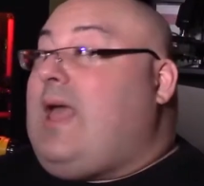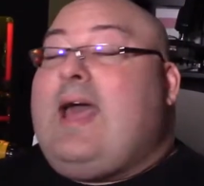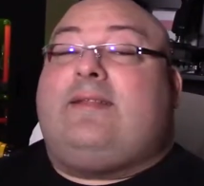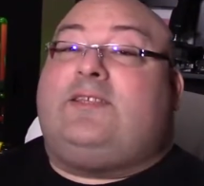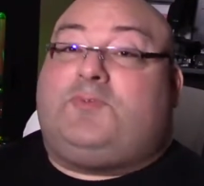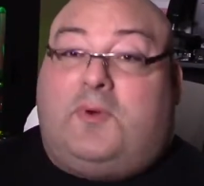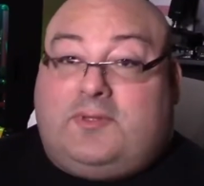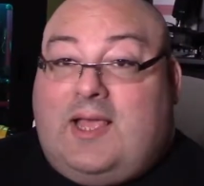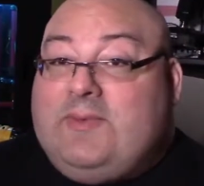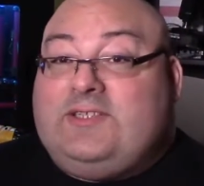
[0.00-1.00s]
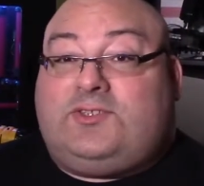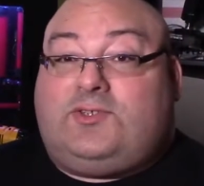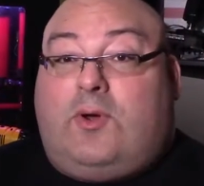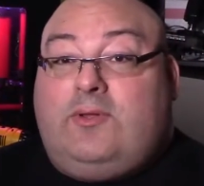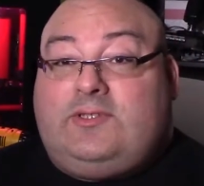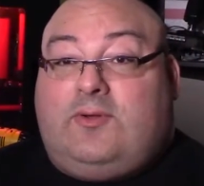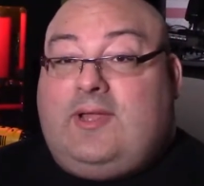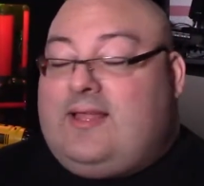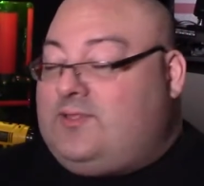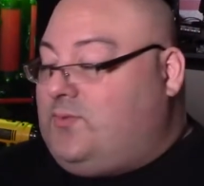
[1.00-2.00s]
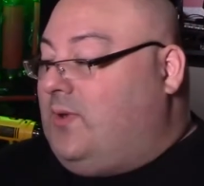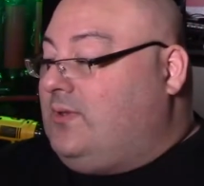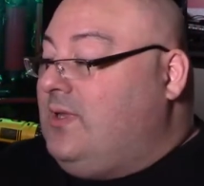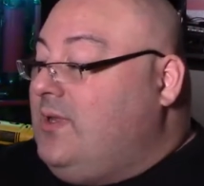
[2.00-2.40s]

out of this world. I mean, just totally, totally out of this world